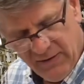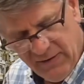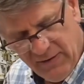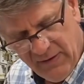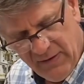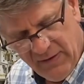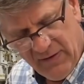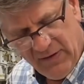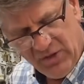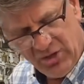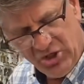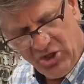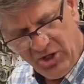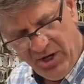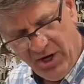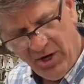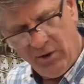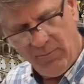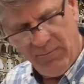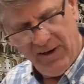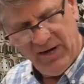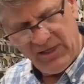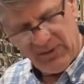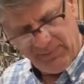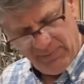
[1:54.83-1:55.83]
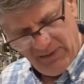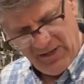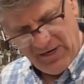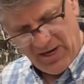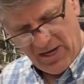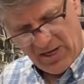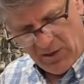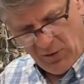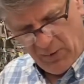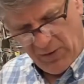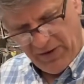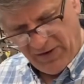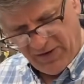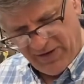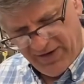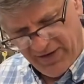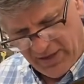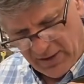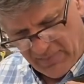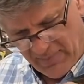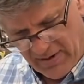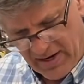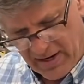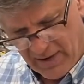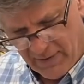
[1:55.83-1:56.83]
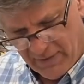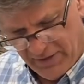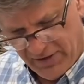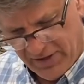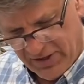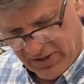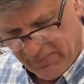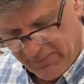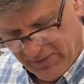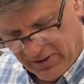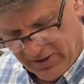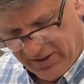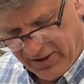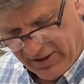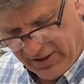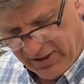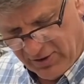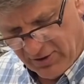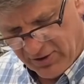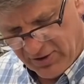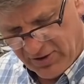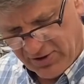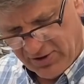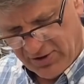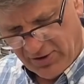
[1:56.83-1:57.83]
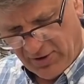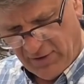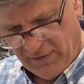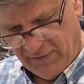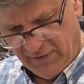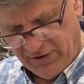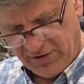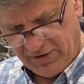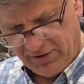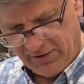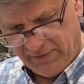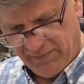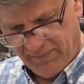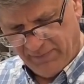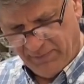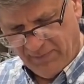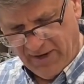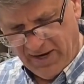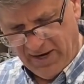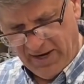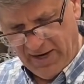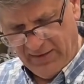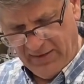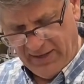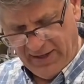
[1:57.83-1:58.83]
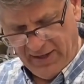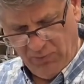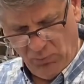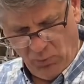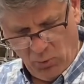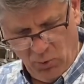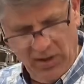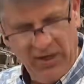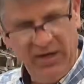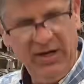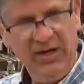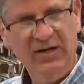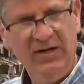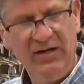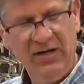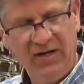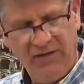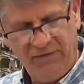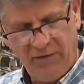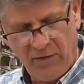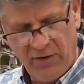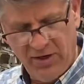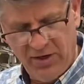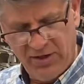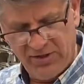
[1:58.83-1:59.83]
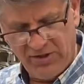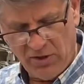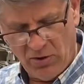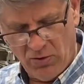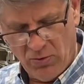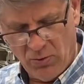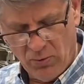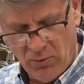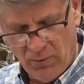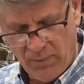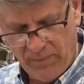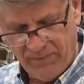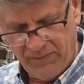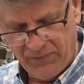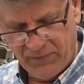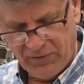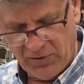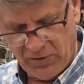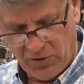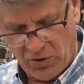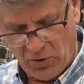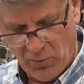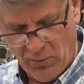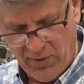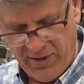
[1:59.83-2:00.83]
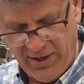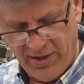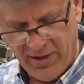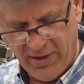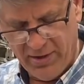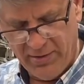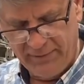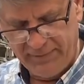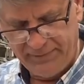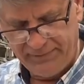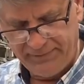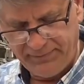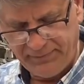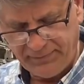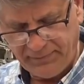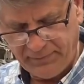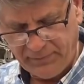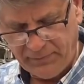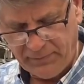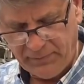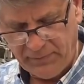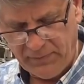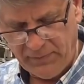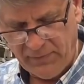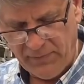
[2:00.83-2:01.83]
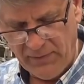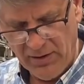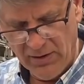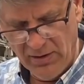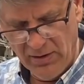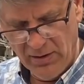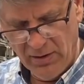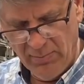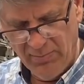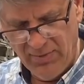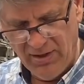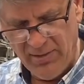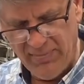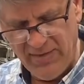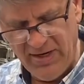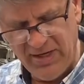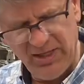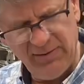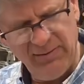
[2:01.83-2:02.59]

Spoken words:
The shell makes me not only think about this particular serviceman and what he did for his whole career, but it makes